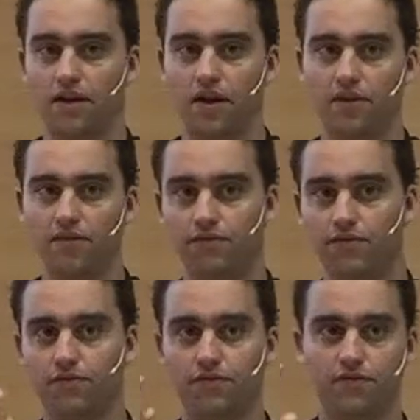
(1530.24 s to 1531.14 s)
And if
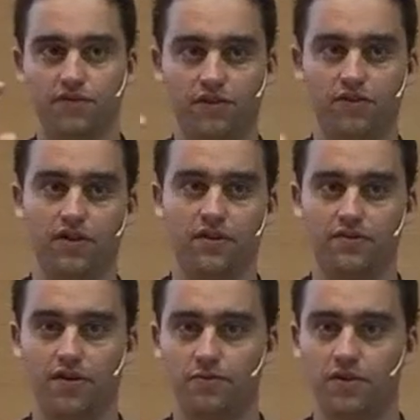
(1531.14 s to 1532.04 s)
you've
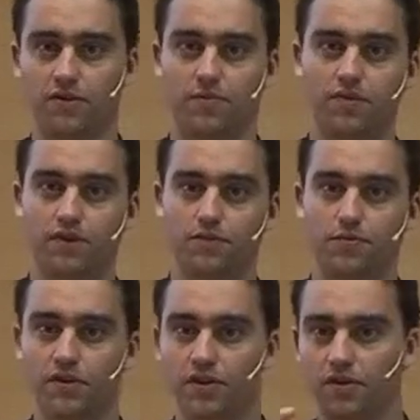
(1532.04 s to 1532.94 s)
serialized an object in
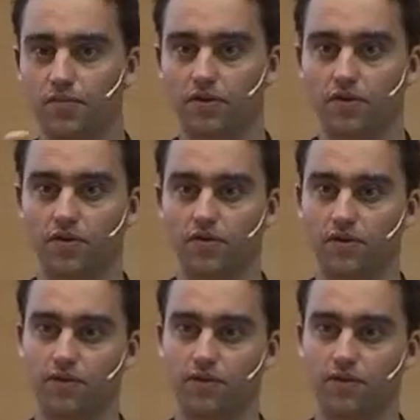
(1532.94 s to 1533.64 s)
PHP, it will